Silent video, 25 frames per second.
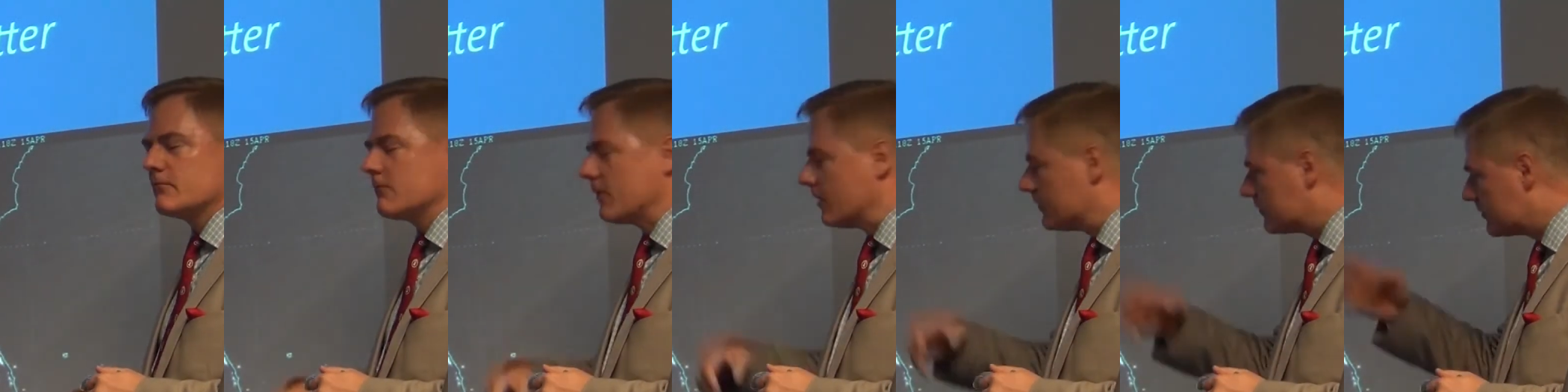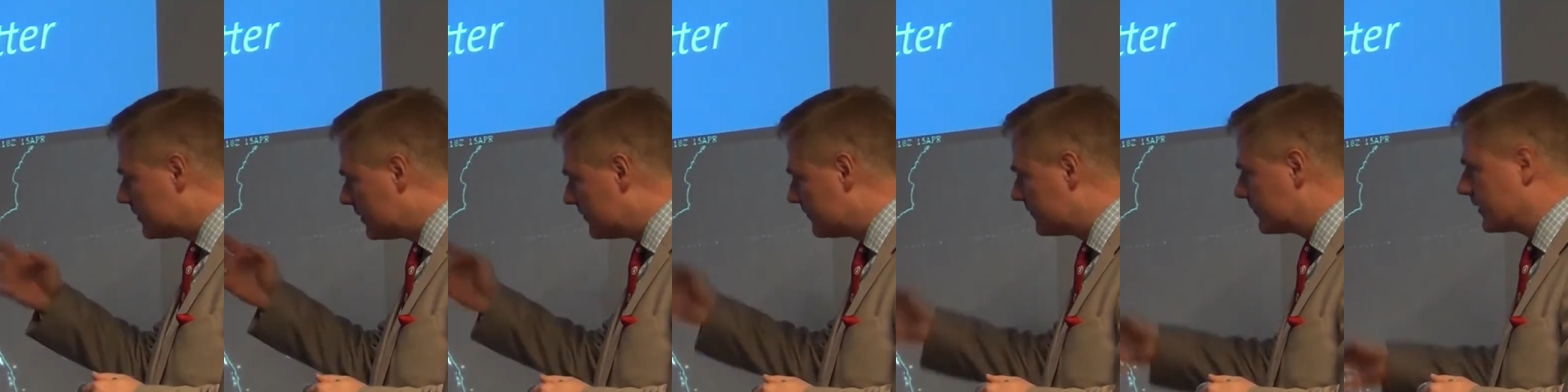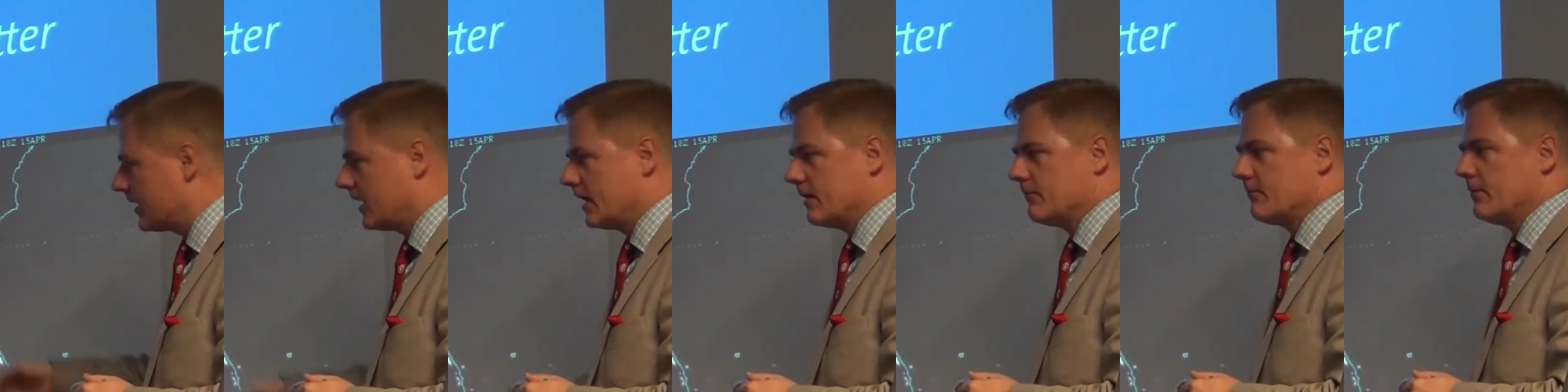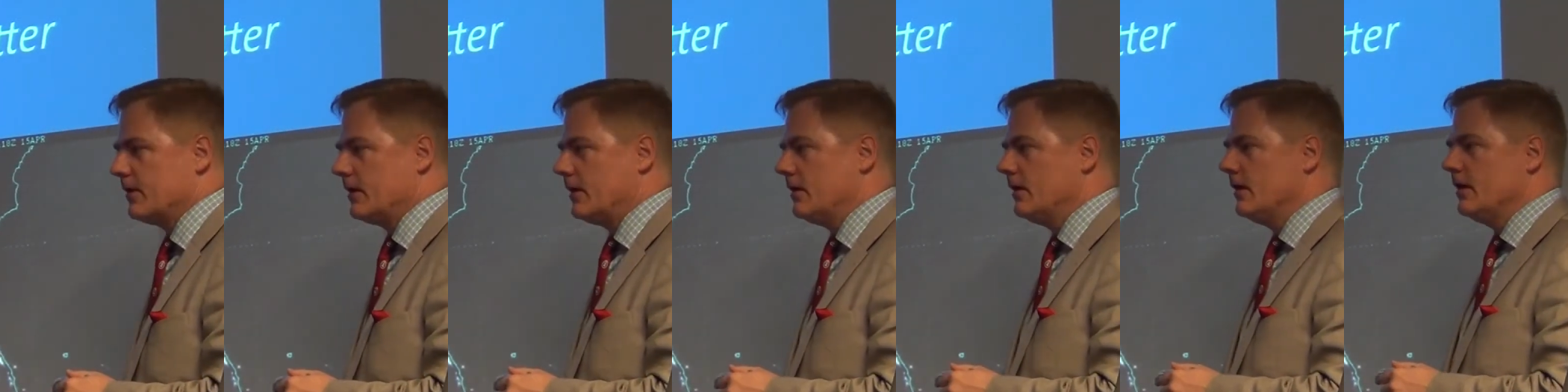Muslims can't
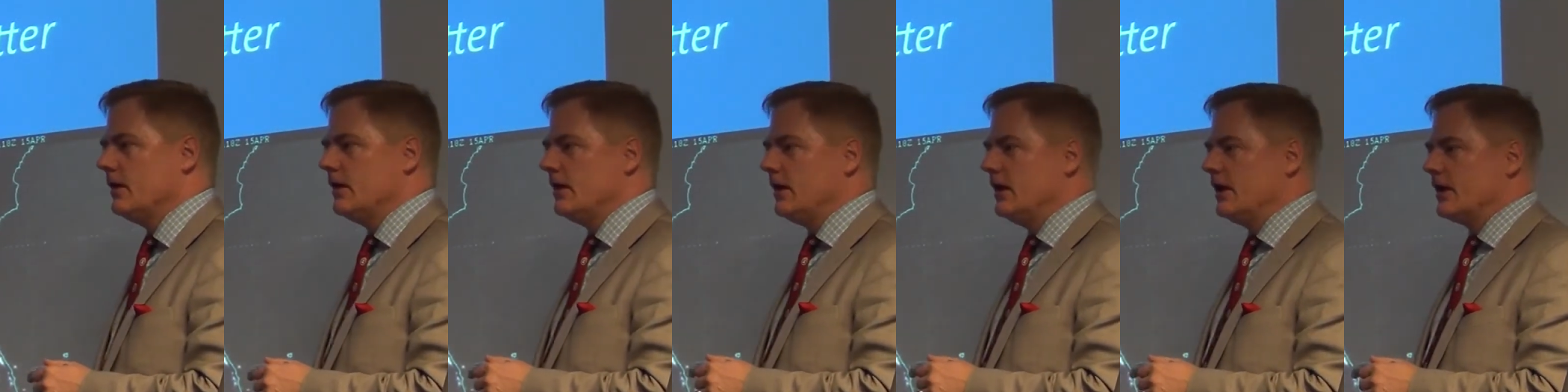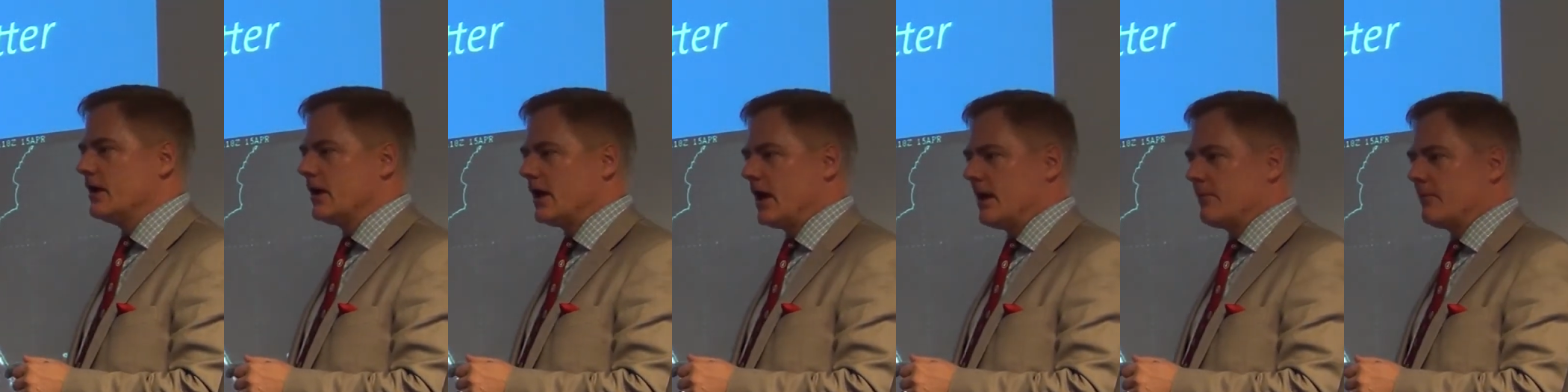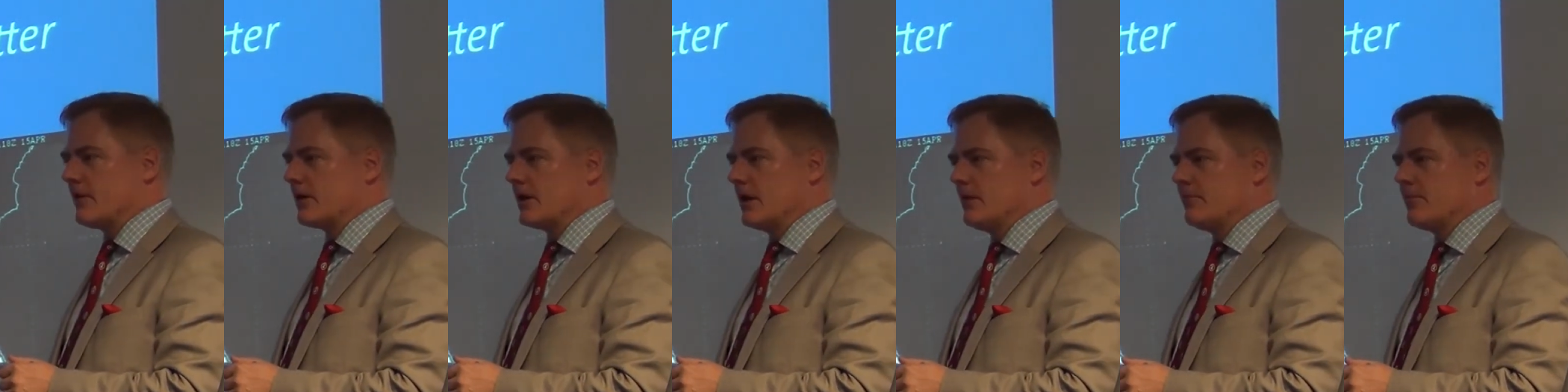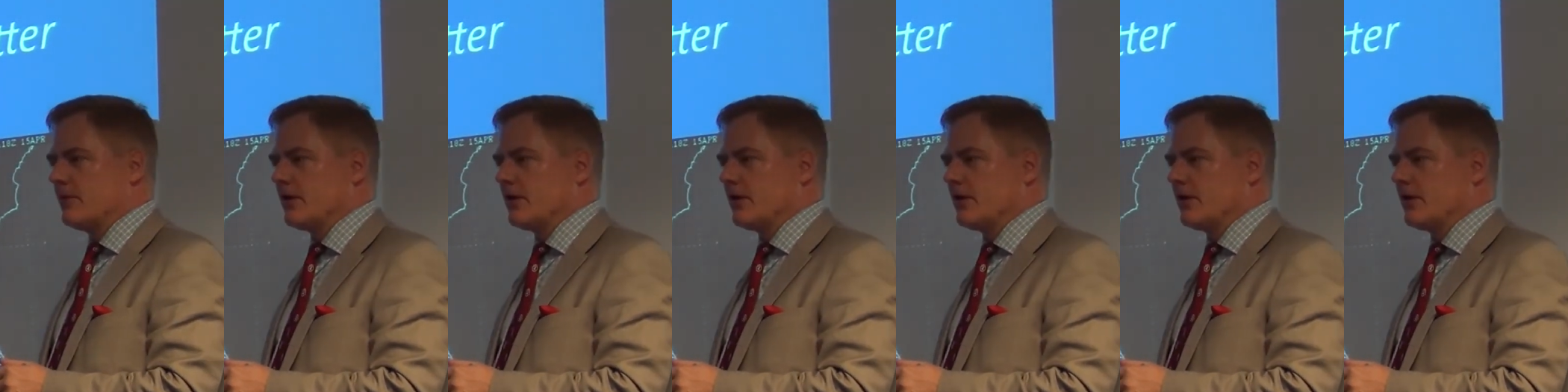be economically